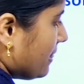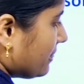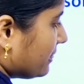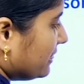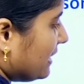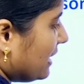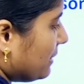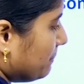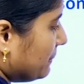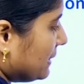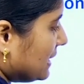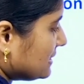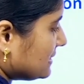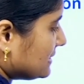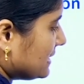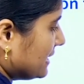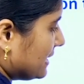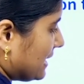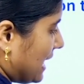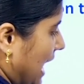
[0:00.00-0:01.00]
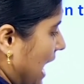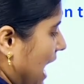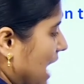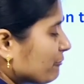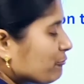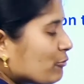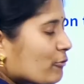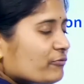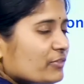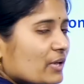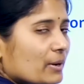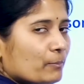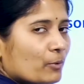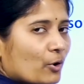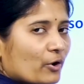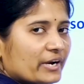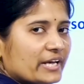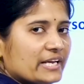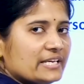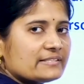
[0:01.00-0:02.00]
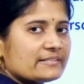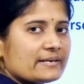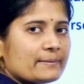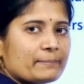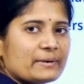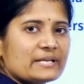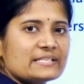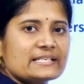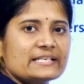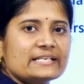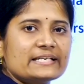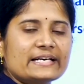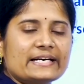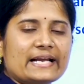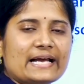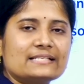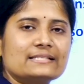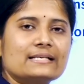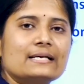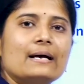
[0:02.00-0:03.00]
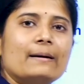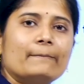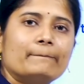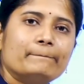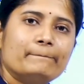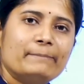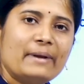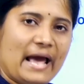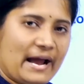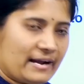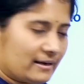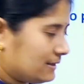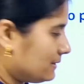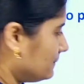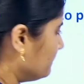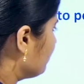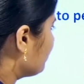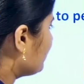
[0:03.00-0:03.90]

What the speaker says: the person, half of the body is represented as black.